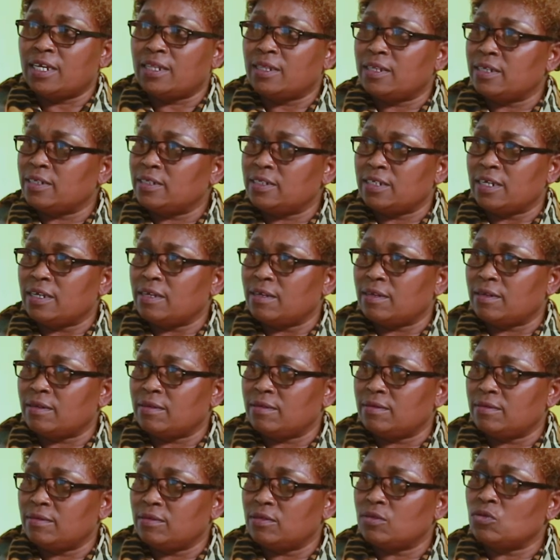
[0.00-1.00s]
and they're taken
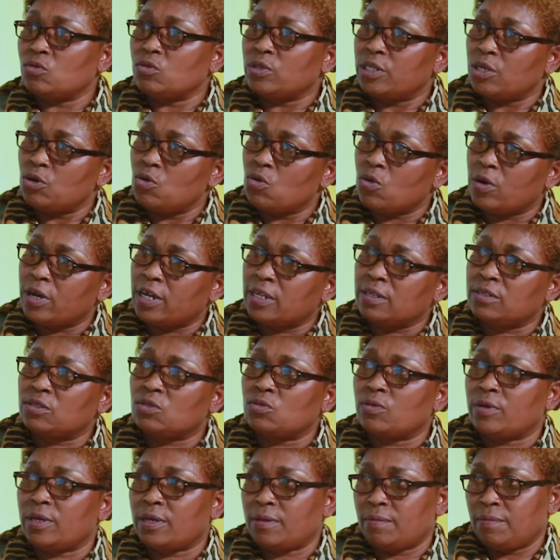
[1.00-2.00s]
or they go
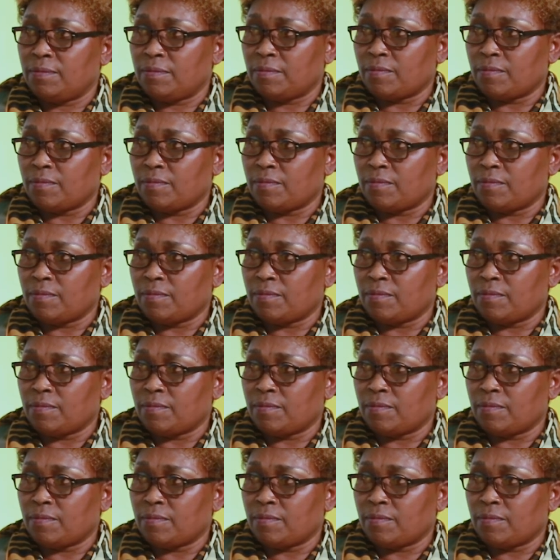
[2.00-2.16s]
elsewhere.